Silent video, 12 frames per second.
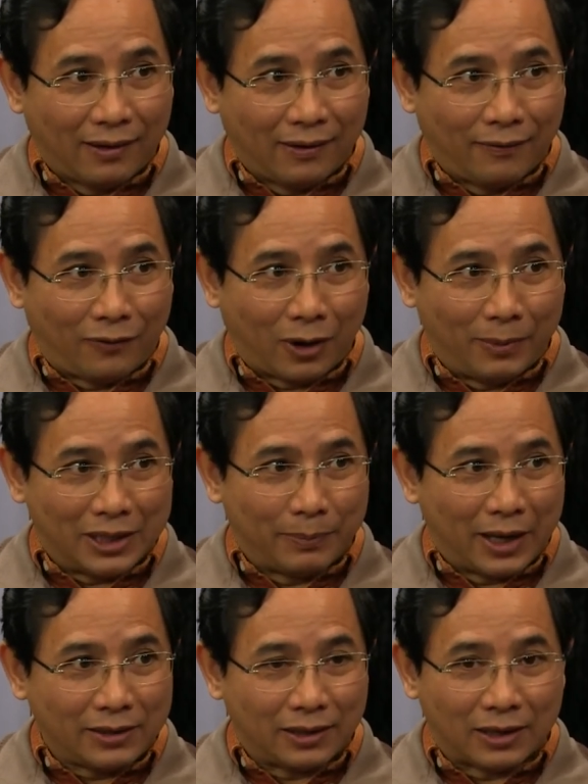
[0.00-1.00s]
from his
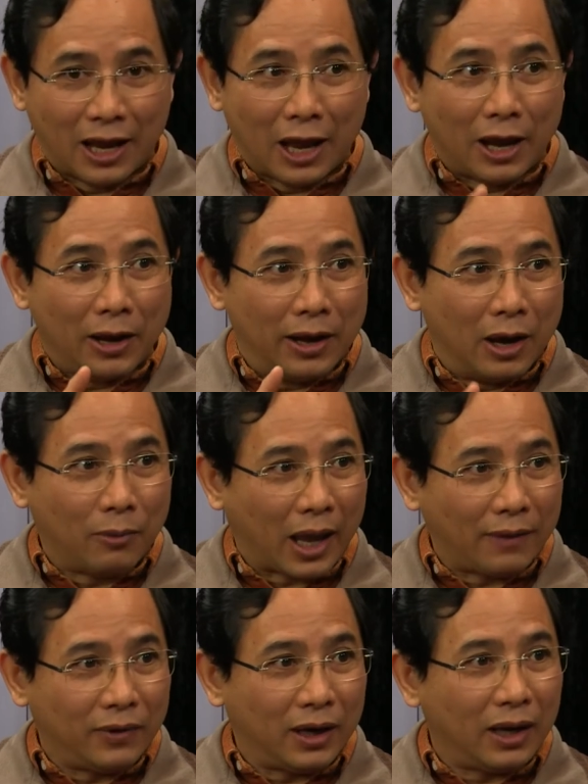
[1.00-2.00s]
message, don't
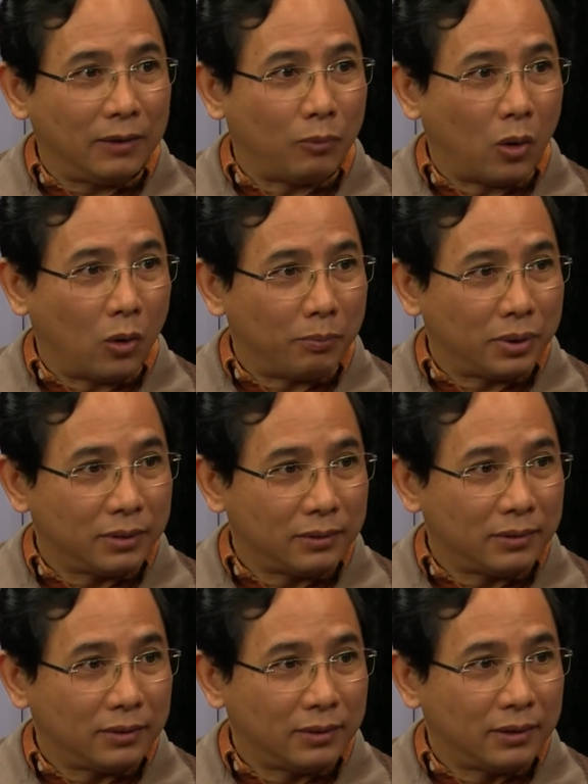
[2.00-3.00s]
ever give hope.
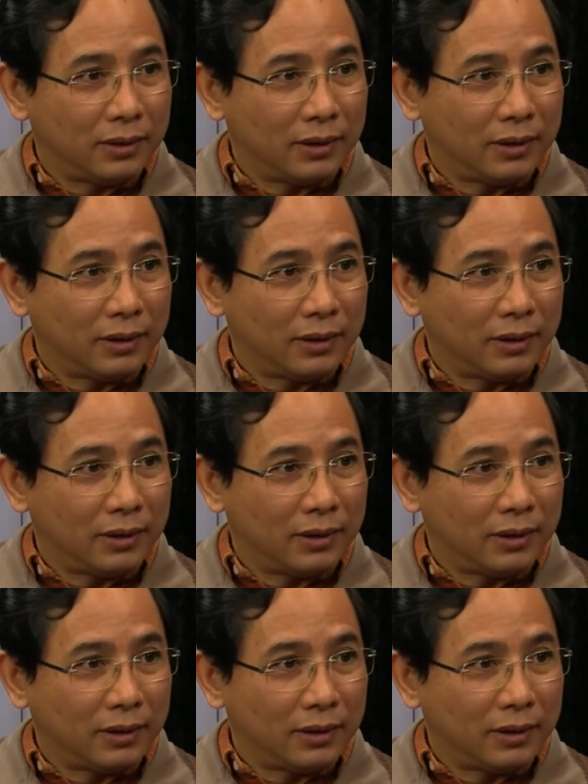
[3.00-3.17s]
Yeah.